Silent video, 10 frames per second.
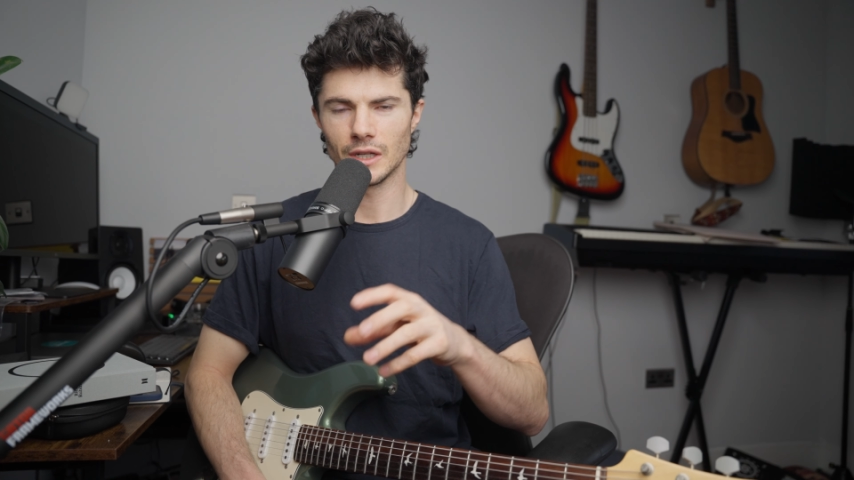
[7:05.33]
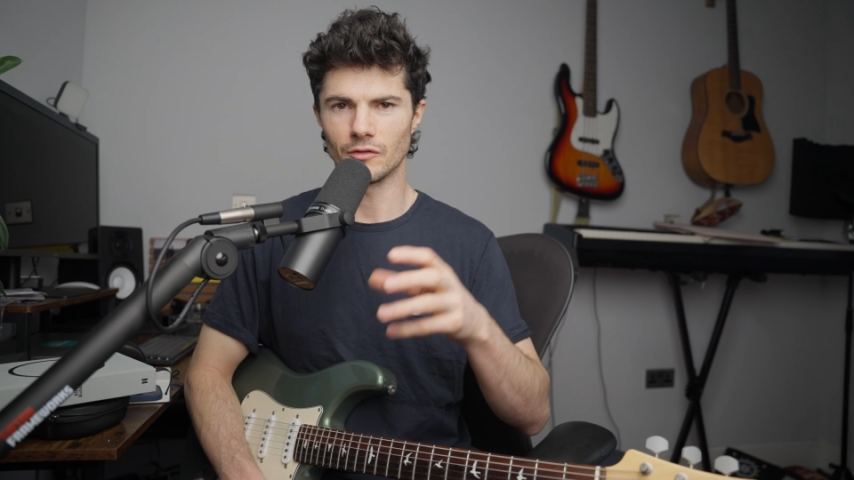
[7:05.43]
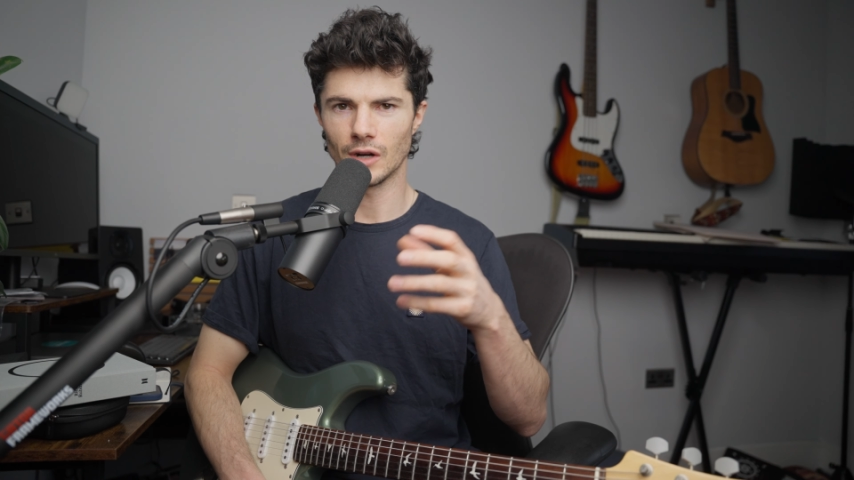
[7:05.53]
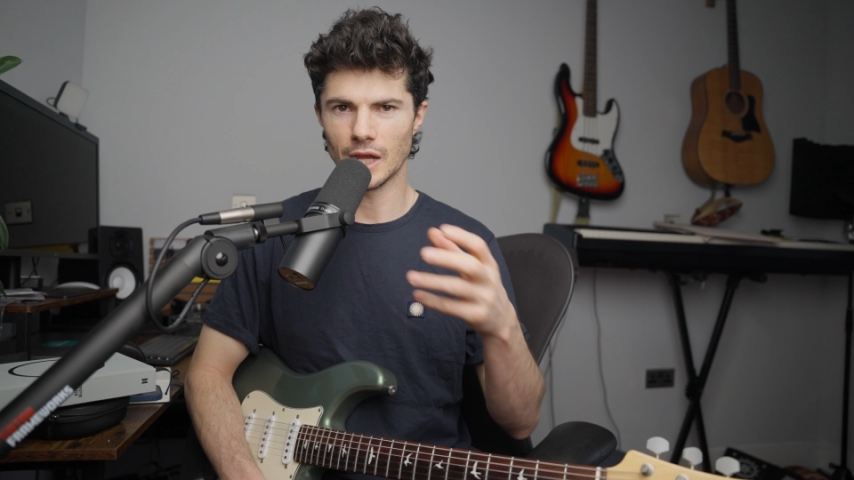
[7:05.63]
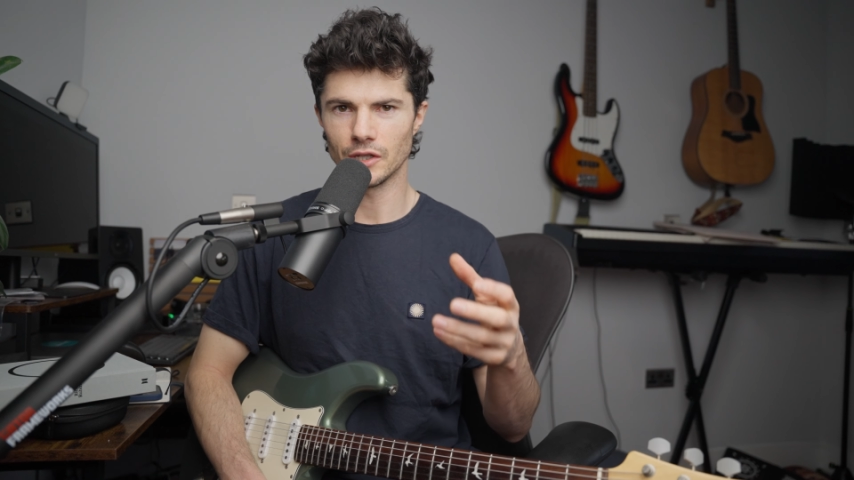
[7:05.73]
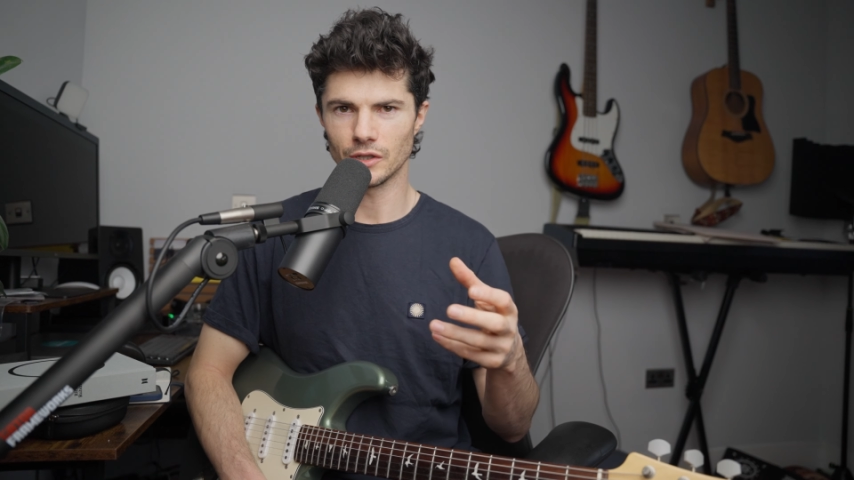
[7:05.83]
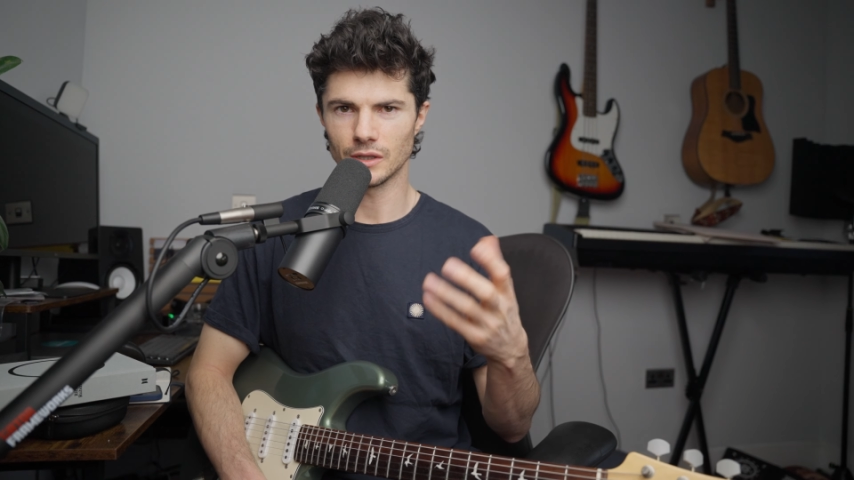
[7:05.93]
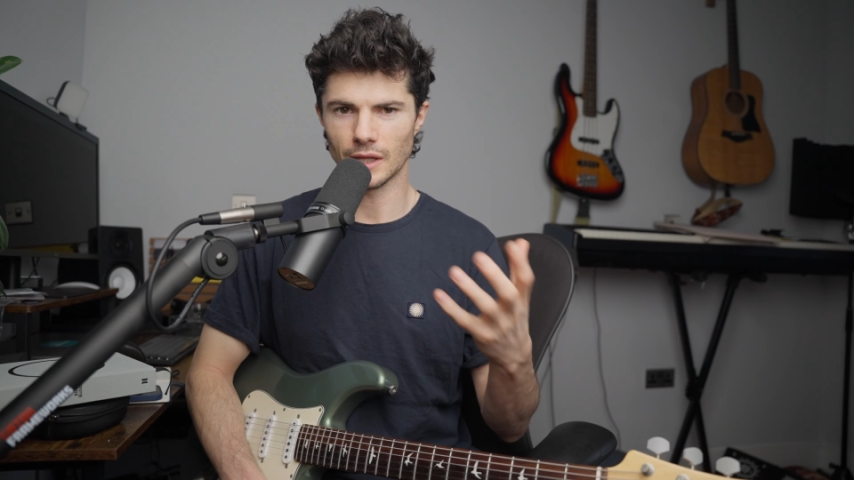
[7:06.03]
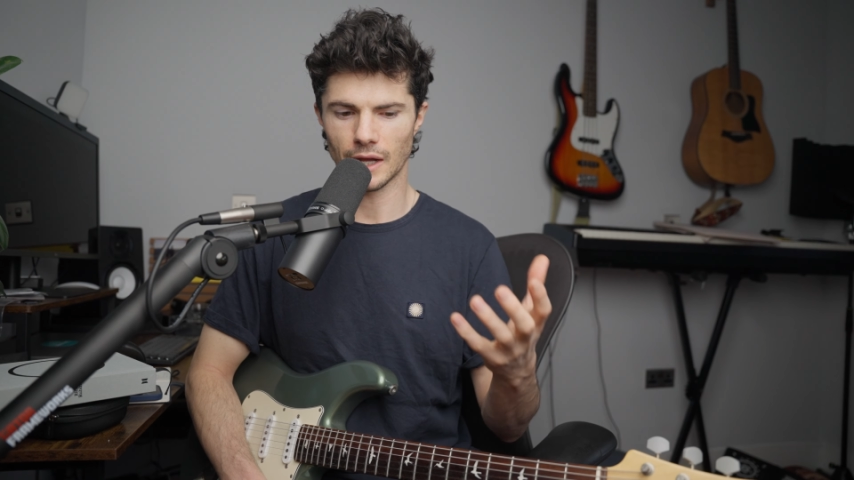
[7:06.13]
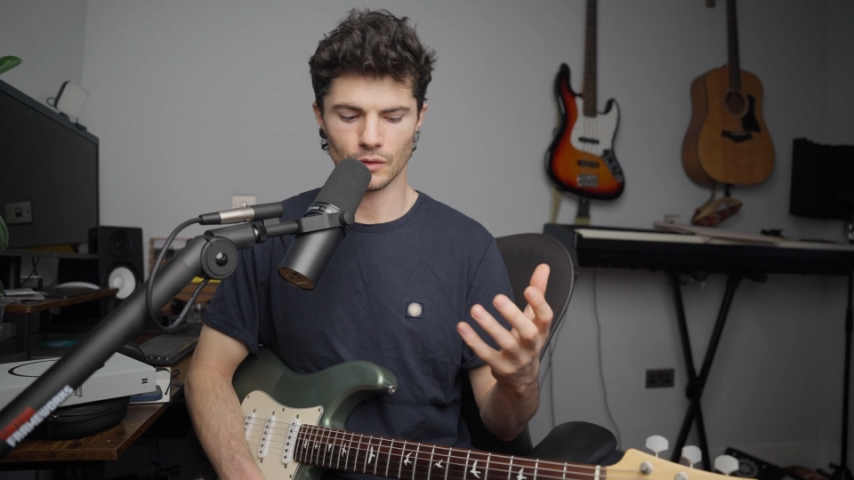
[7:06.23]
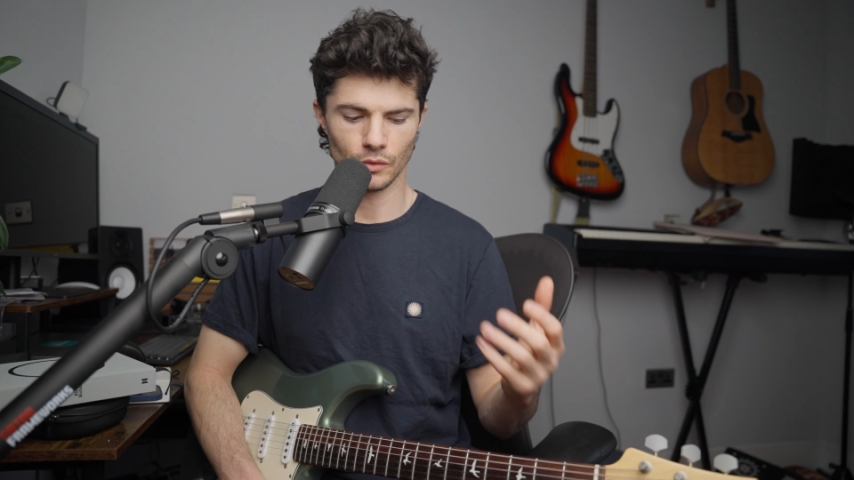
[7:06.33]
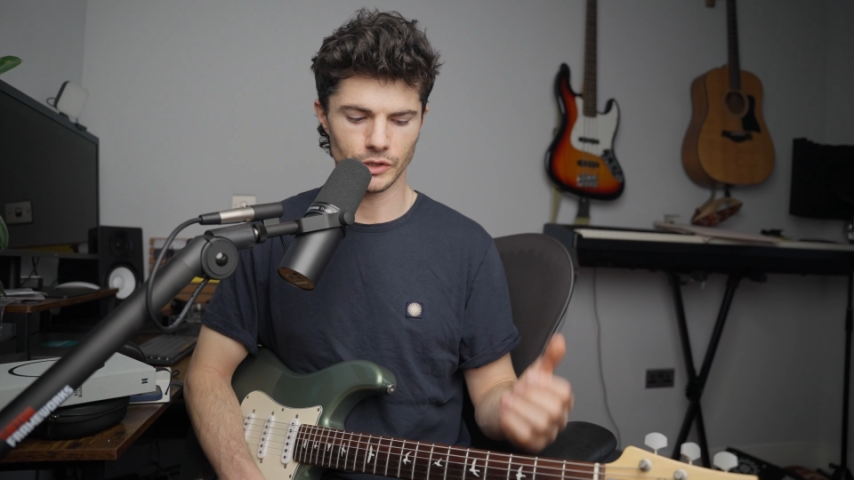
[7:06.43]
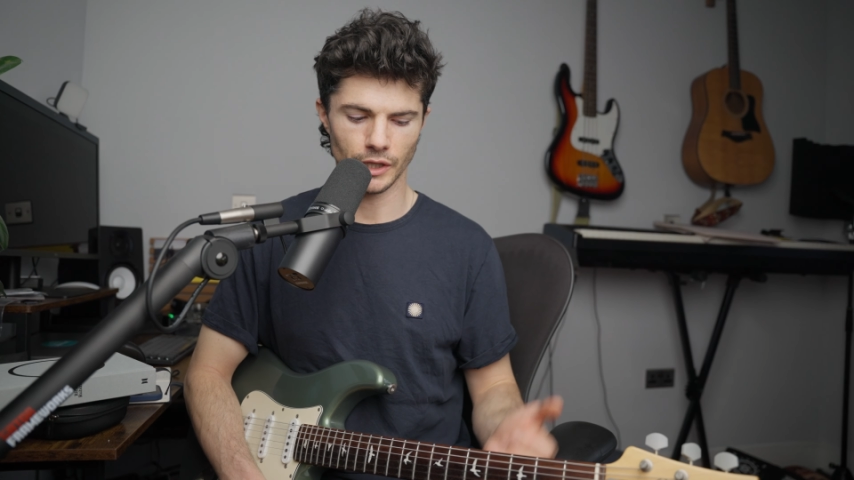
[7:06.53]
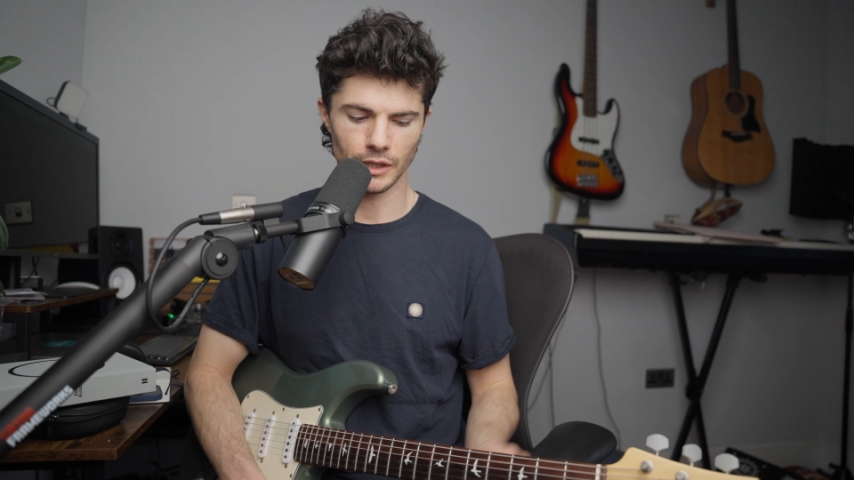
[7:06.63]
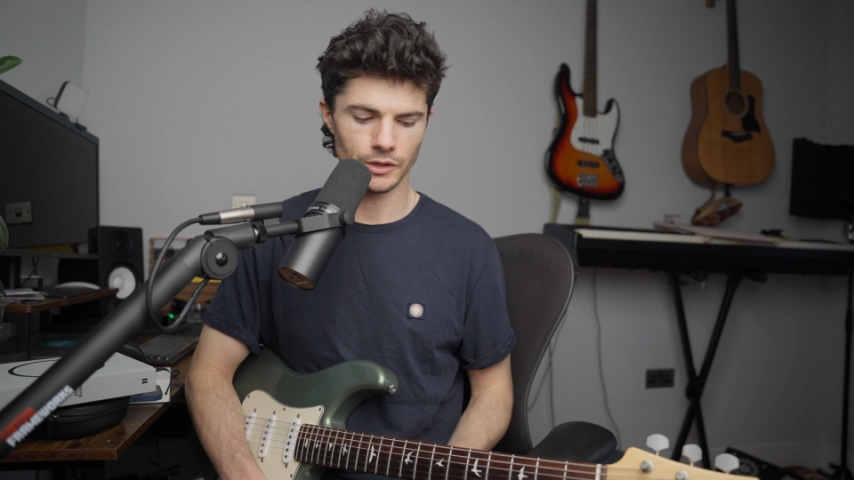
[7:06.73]
in relation to that chord
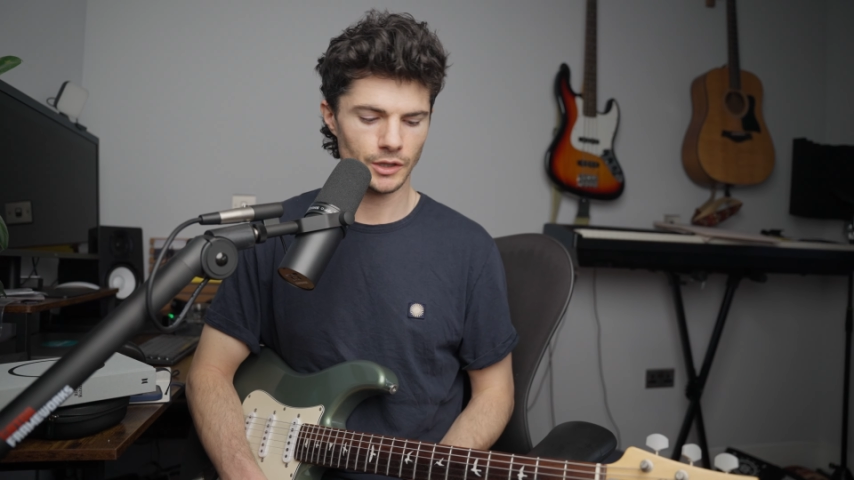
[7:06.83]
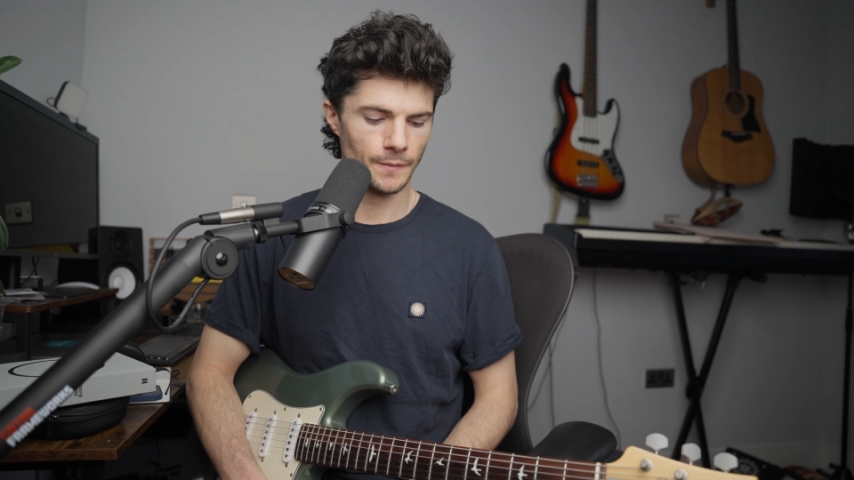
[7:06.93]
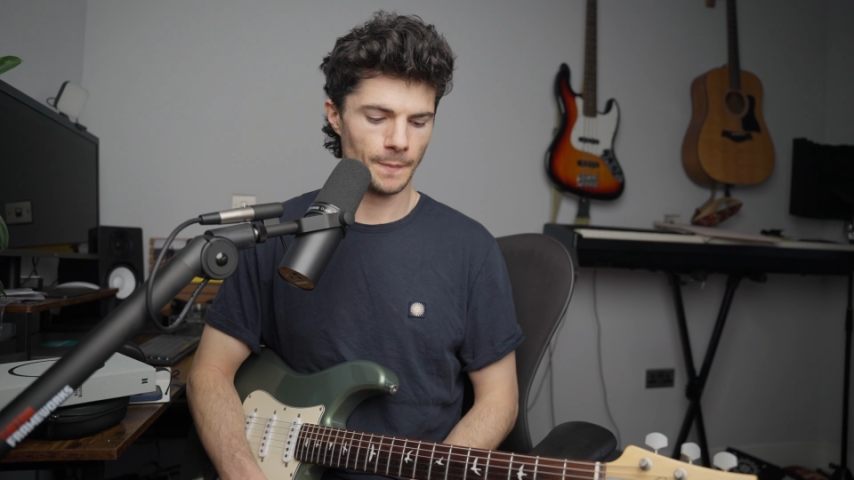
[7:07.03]
change.